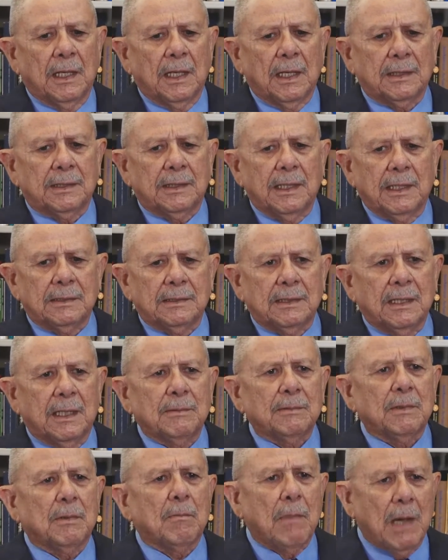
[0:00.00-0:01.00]
At that
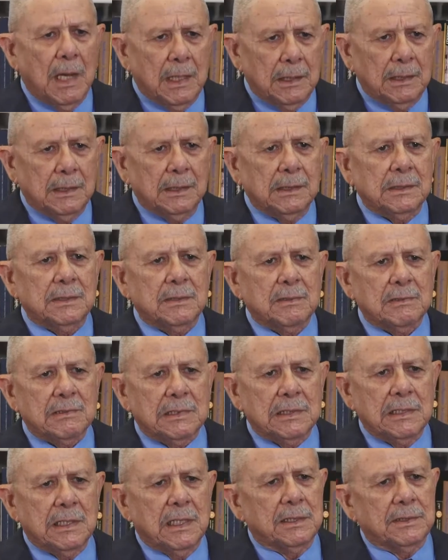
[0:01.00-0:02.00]
time, the Mining
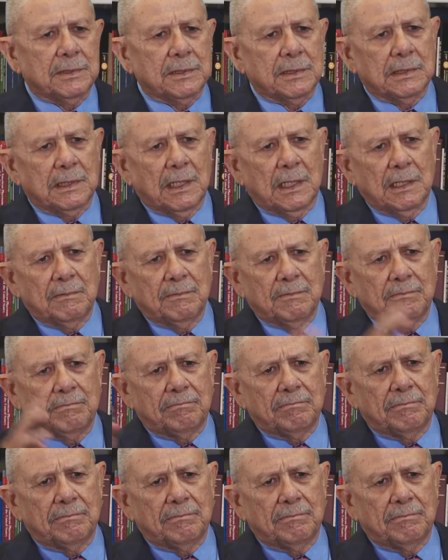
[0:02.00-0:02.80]
Association gave